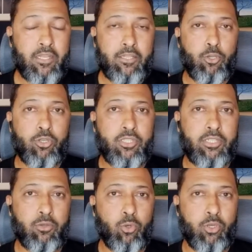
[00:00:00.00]
uh, not
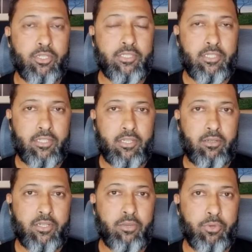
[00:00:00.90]
the old
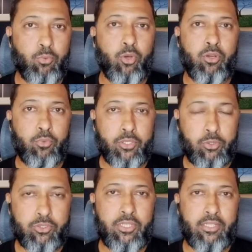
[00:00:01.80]
uh, David Warner we
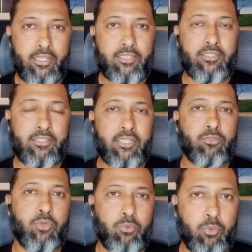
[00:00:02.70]
could see, and that's
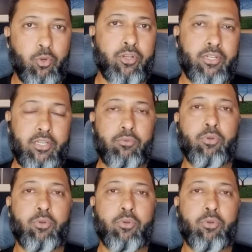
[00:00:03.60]
that's what we wanted.